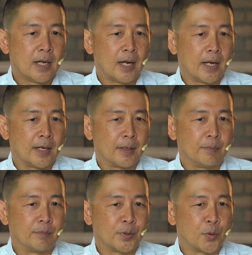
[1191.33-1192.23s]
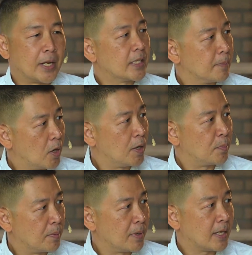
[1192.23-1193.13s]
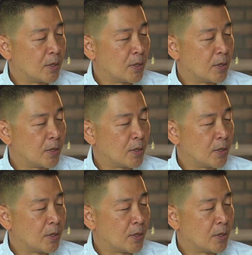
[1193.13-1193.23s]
So that's about it. Pretty much,